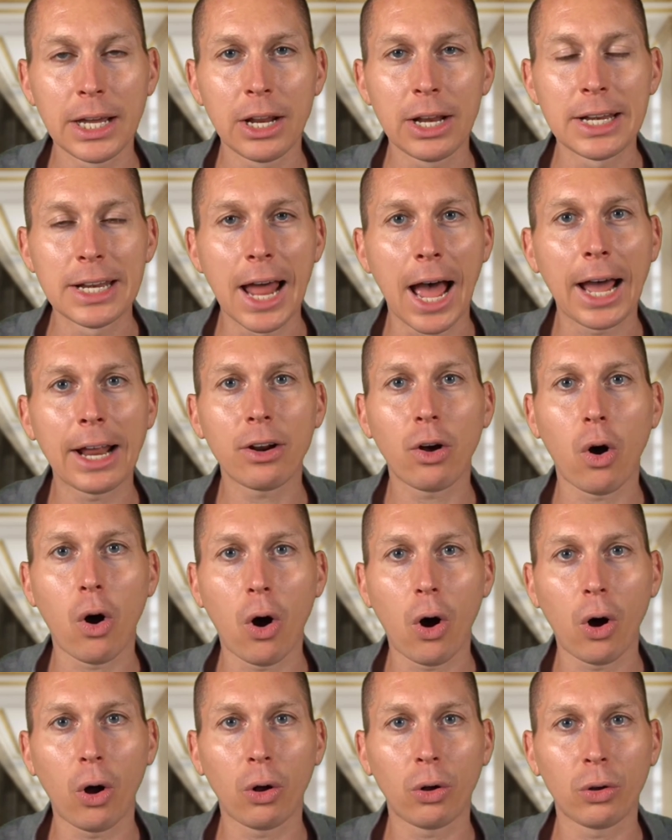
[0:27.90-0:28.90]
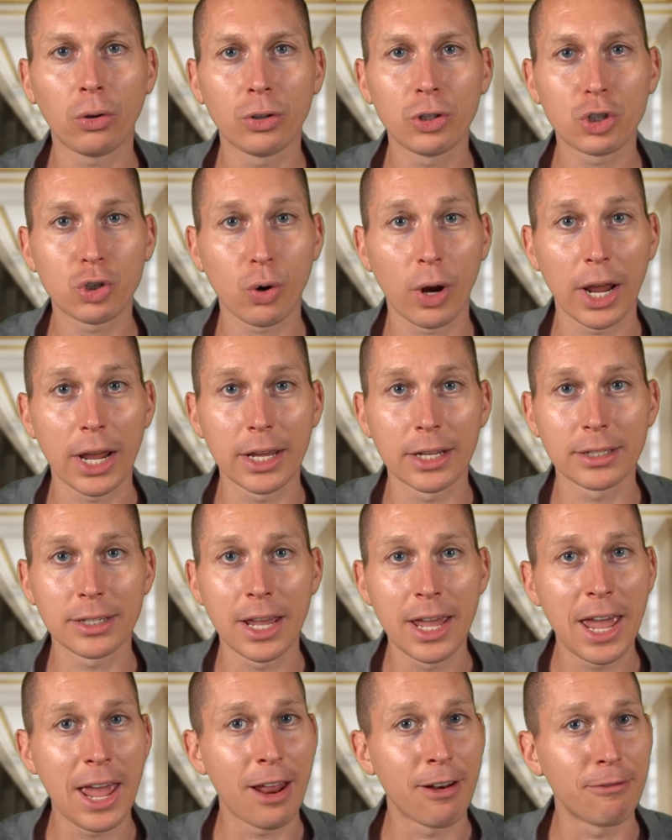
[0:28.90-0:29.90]
Not all trades,
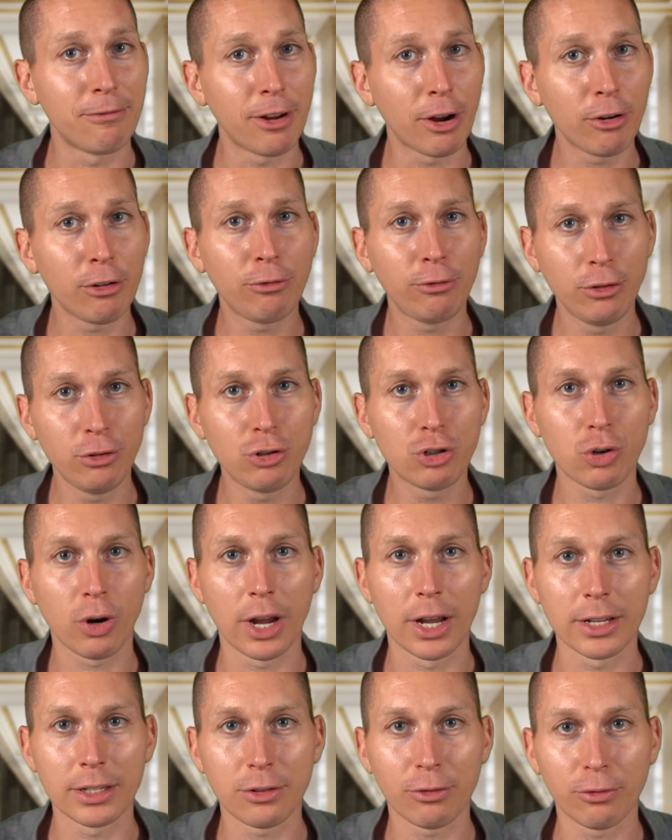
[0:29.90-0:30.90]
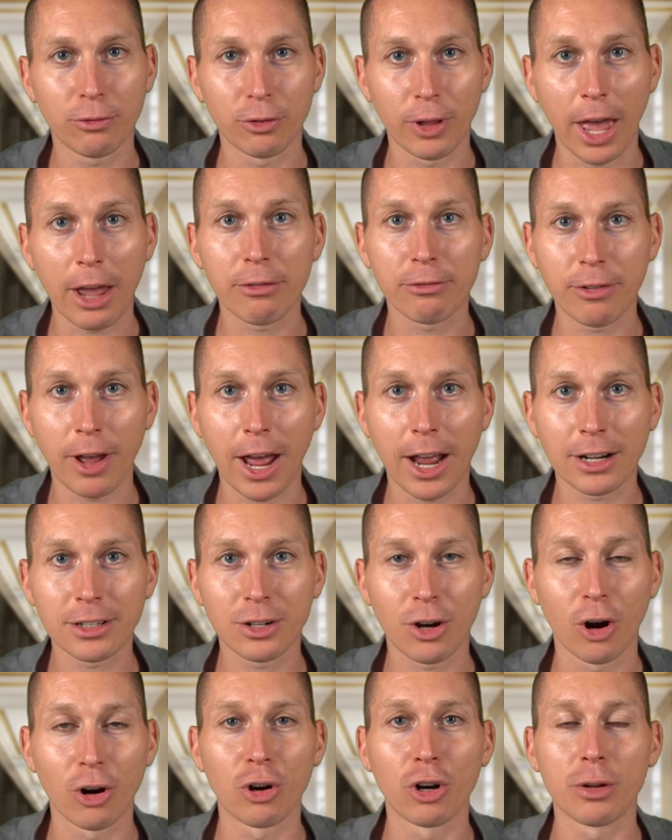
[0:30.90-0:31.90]
and very few trades for that fact,
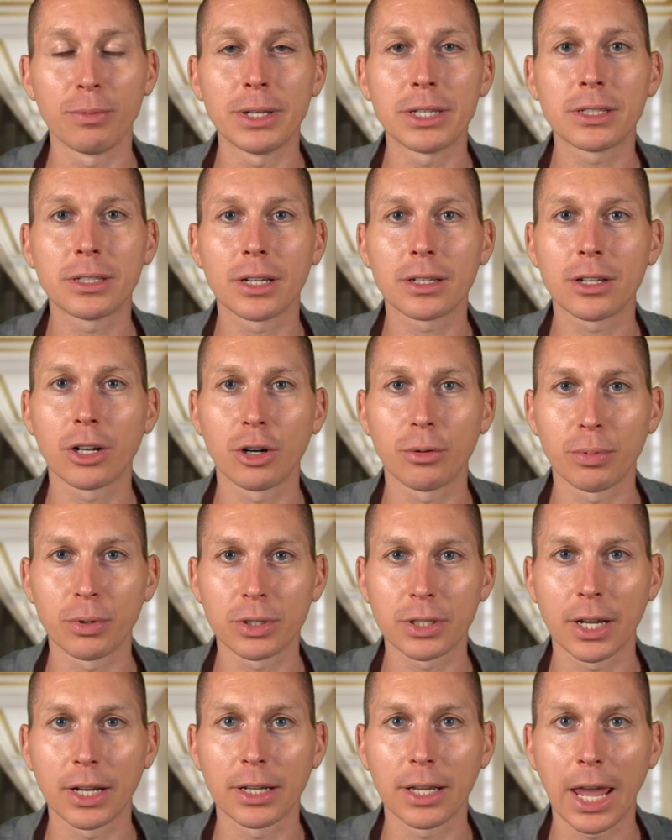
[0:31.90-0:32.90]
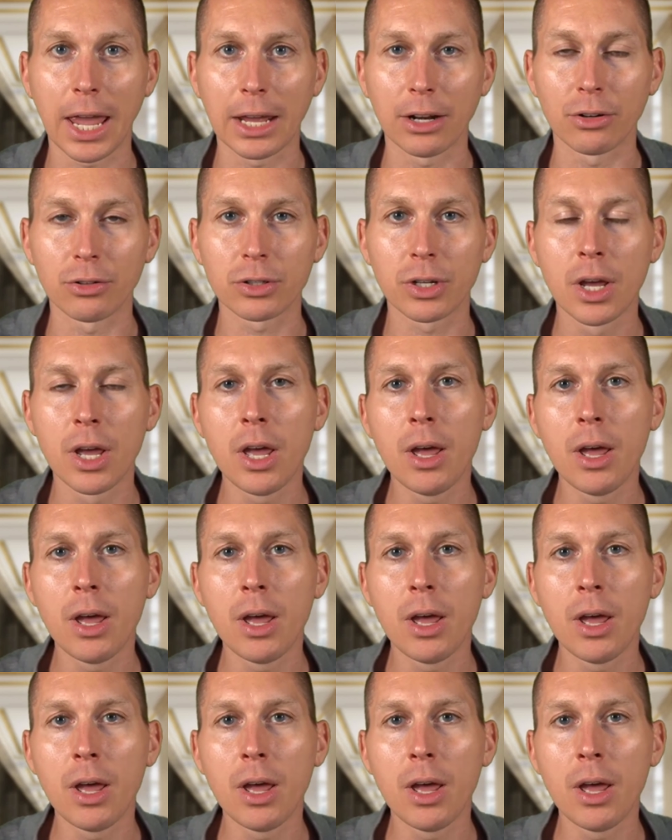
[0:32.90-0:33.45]
are going to be 600% gainers.